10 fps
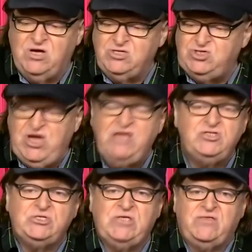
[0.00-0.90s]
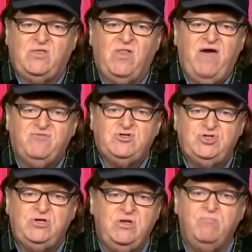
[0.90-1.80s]
uh, changes that the left
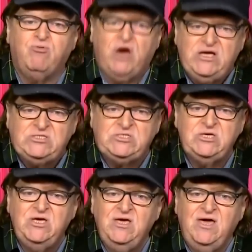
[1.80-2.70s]
should embrace,